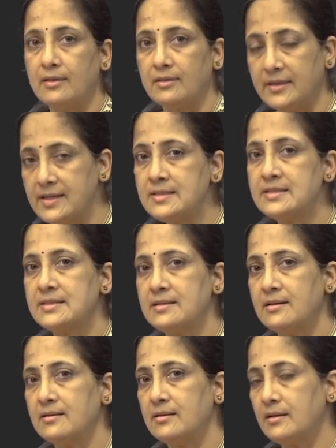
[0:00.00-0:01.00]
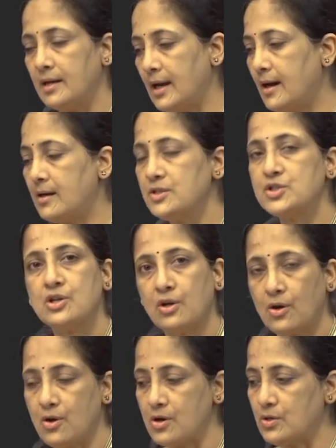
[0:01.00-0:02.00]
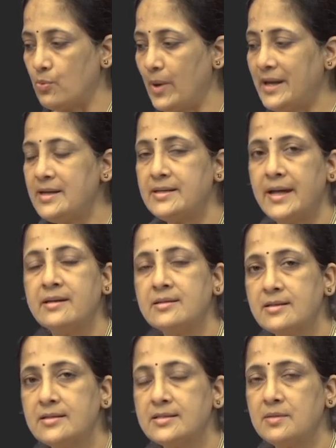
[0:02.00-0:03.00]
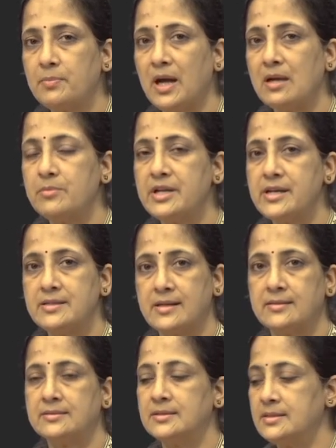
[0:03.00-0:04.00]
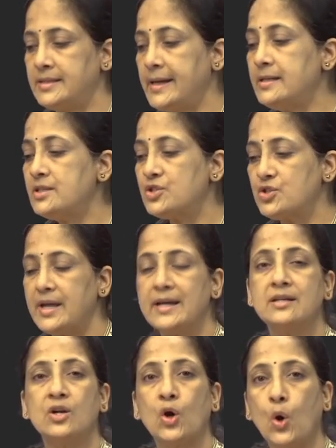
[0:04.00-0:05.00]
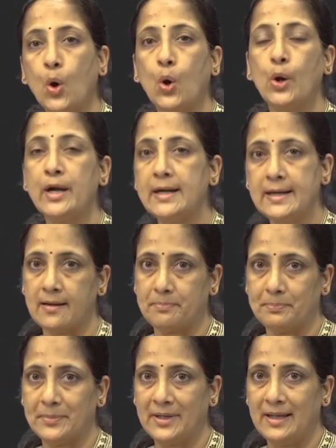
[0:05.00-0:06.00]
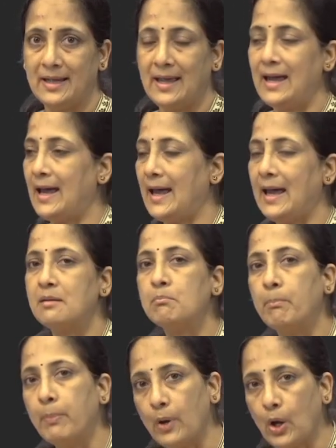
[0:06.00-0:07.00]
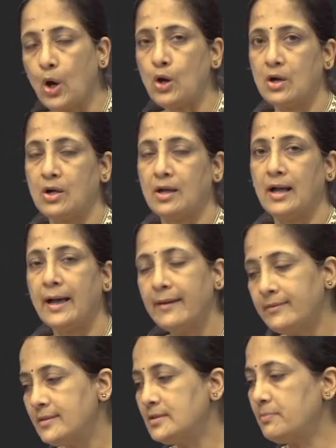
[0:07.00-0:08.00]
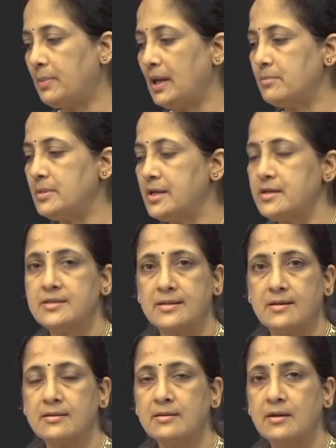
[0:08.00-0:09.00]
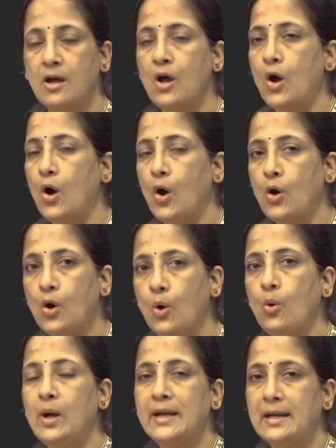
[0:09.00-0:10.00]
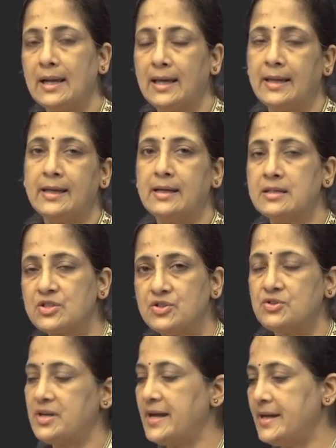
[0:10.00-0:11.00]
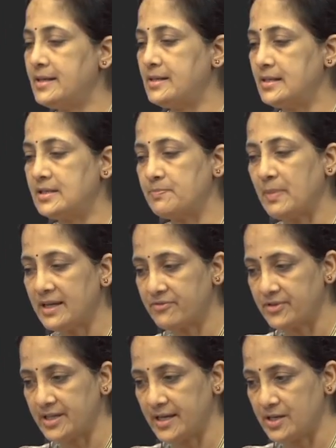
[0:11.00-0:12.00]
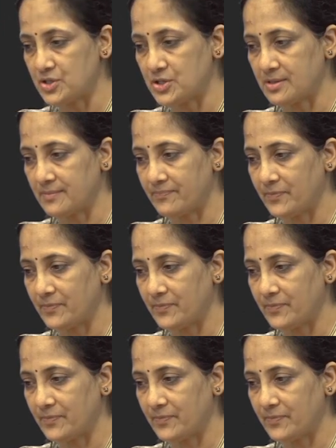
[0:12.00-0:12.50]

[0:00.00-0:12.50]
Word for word: This large clot, when it enters the pulmonary trunk, tends to get coiled up and block either the pulmonary trunk or go and lie astride its bifurcation.